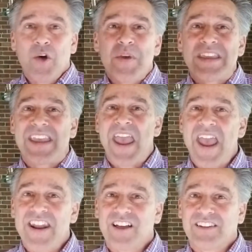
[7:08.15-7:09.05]
We
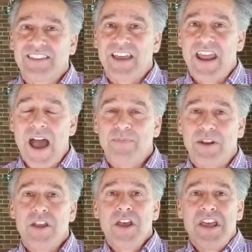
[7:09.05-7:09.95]
cannot let that happen.
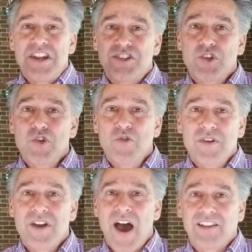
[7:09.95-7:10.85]
Do
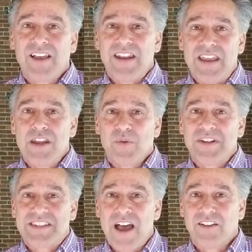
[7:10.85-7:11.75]
not let anyone
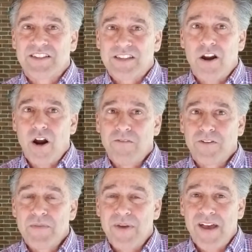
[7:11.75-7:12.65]
tell us that our
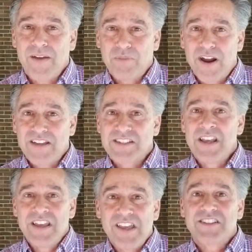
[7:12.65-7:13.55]
free press
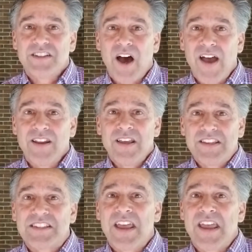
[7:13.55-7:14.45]
is not
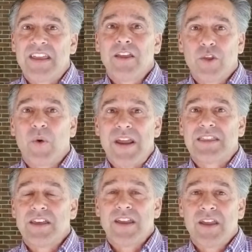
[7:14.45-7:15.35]
saying the right
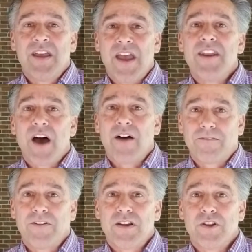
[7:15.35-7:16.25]
thing and not
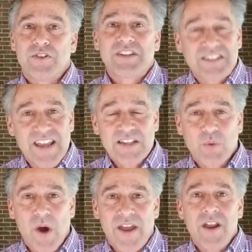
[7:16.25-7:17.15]
free news. Because guess
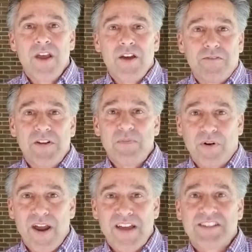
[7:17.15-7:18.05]
what? Free
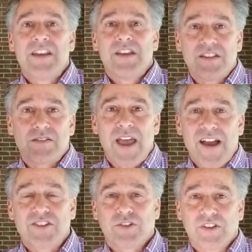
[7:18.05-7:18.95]
press is
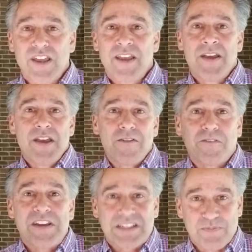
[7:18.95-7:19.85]
actually
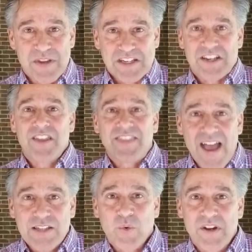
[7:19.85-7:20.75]
free speech.
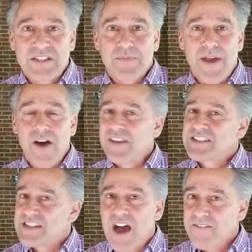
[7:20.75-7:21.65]
That's what it's about. It's
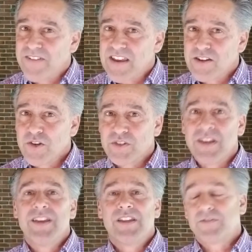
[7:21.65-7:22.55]
not fake news.
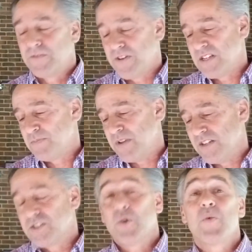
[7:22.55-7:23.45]
It's free
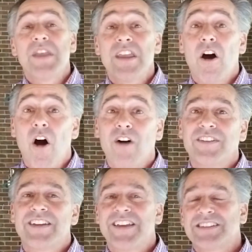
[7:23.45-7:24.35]
speech. So we all
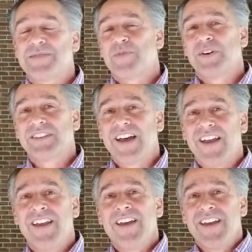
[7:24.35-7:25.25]
need to support
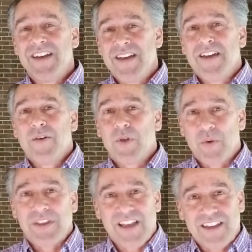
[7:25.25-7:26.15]
that, whether
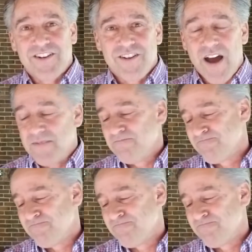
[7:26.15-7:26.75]
we like it or not.